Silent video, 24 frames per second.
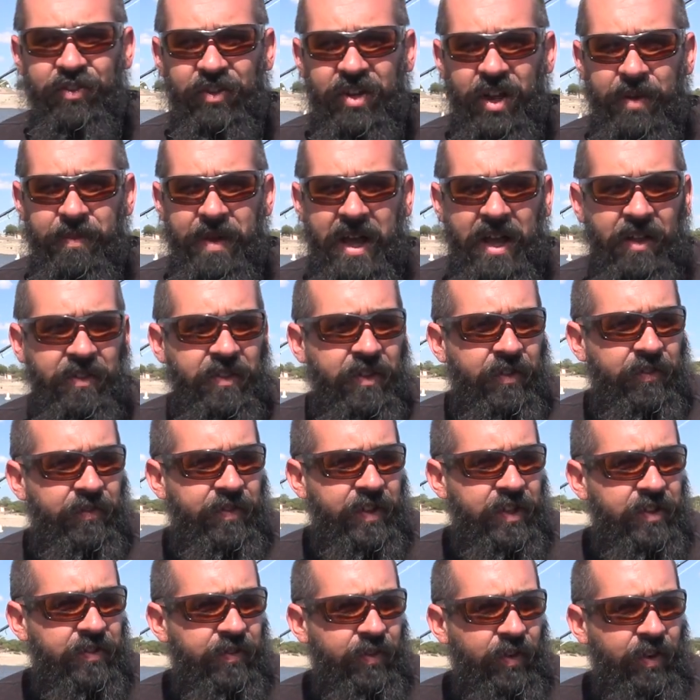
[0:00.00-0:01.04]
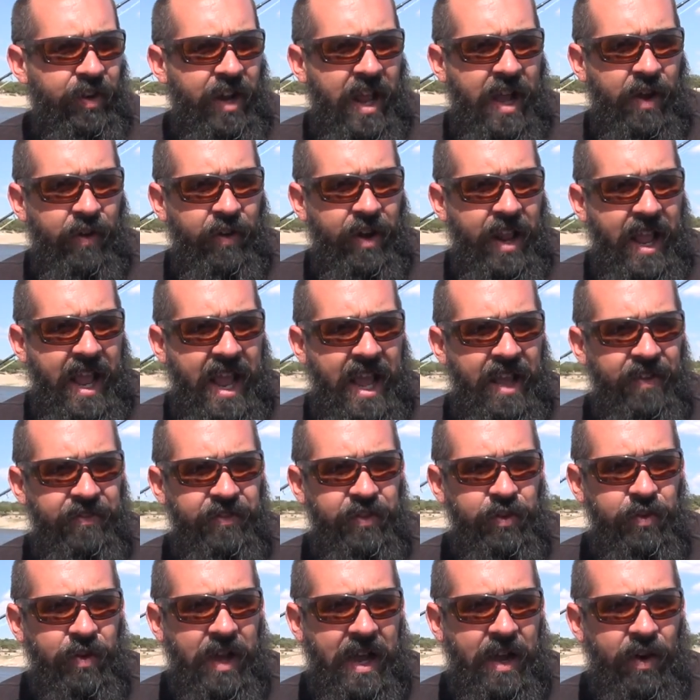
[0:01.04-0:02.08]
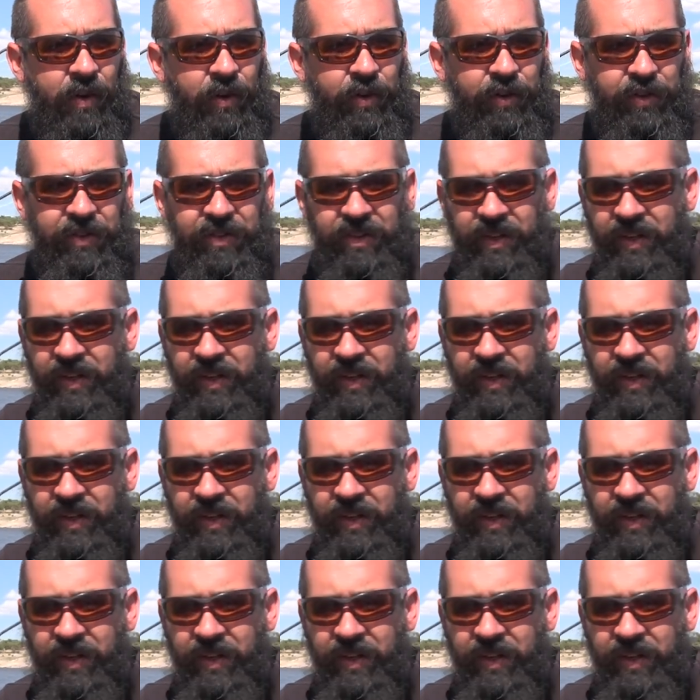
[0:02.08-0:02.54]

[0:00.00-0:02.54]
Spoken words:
will come out and they'll fish for 1.5 hours, 2 hours